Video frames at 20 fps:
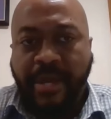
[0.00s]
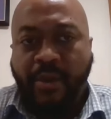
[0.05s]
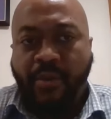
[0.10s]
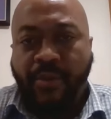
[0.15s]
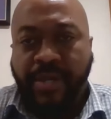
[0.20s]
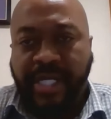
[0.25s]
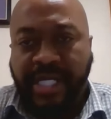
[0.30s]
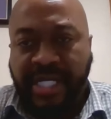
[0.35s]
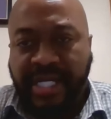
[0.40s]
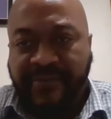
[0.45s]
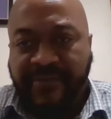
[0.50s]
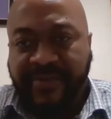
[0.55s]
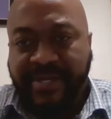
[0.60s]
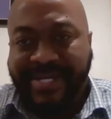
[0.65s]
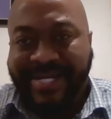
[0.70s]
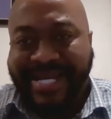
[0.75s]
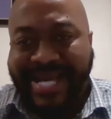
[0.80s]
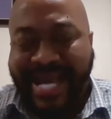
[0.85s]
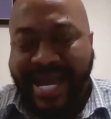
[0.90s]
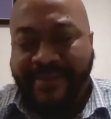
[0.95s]
When you live in
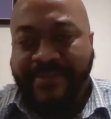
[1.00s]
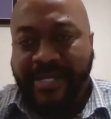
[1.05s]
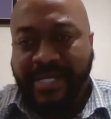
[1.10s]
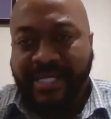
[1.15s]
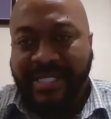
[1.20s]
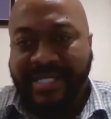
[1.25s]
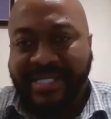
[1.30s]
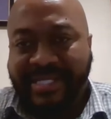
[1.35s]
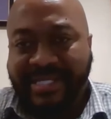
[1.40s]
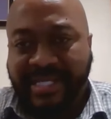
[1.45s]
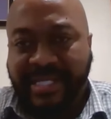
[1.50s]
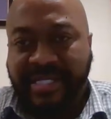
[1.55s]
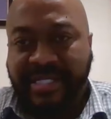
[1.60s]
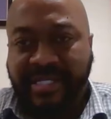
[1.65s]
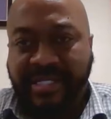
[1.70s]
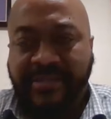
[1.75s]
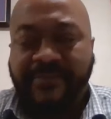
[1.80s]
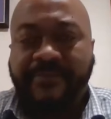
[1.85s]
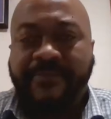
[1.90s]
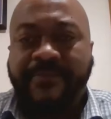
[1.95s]
a capitalist
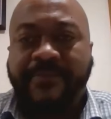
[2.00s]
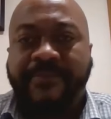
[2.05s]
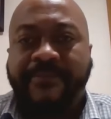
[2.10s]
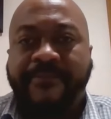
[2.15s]
system,